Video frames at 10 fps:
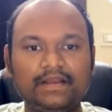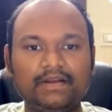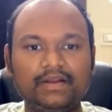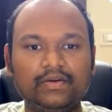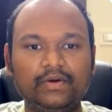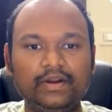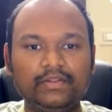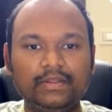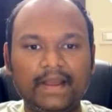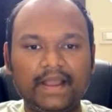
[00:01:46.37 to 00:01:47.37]
going to
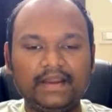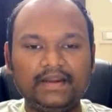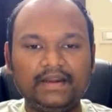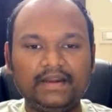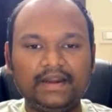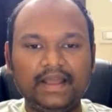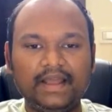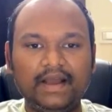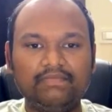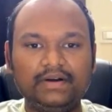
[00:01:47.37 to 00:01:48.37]
the backend, I
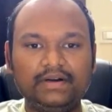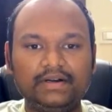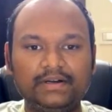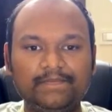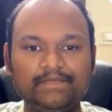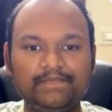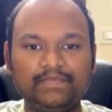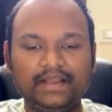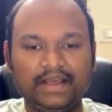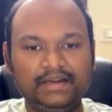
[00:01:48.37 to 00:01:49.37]
have
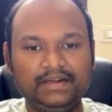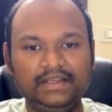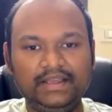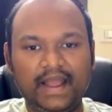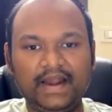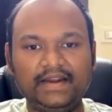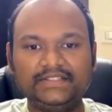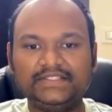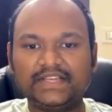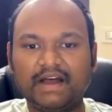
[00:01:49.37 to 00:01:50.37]
currently added
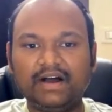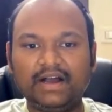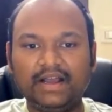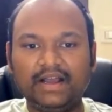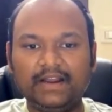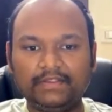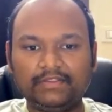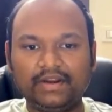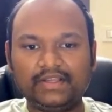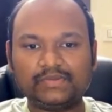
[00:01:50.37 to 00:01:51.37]
Java and
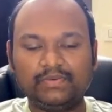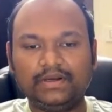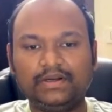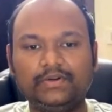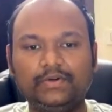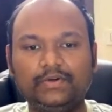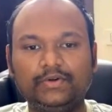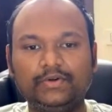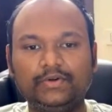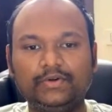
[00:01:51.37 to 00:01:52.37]
Python as 2
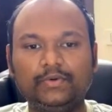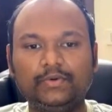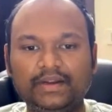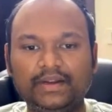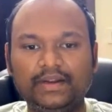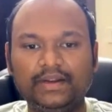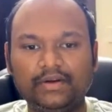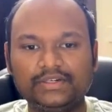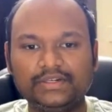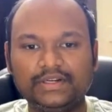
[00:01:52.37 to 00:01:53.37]
important technologies
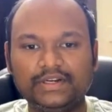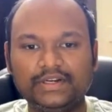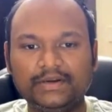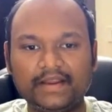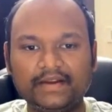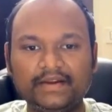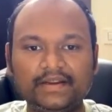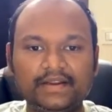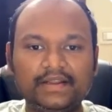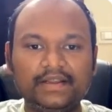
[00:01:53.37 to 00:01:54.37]
to learn in backend.
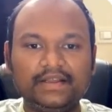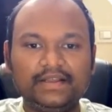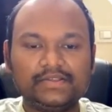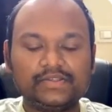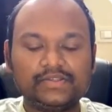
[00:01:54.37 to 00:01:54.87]
So